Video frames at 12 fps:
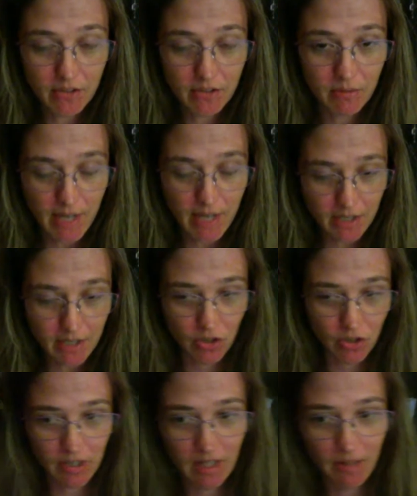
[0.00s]
neck
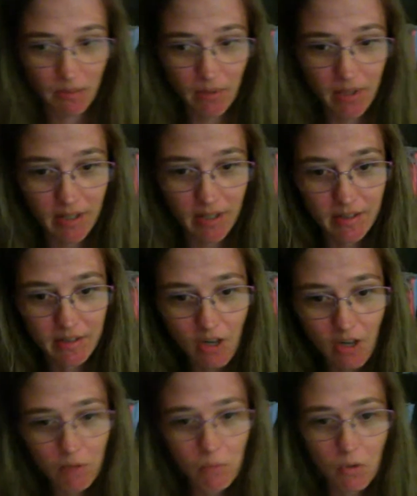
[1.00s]
jerking. I want to
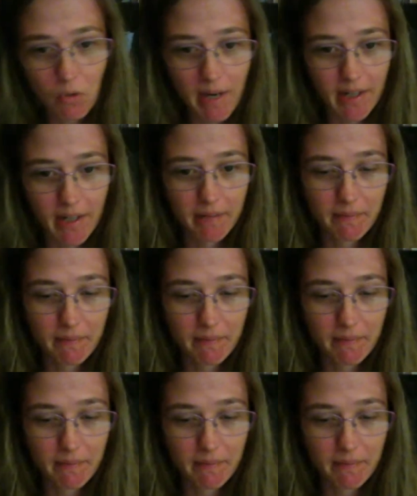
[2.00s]
talk more about it.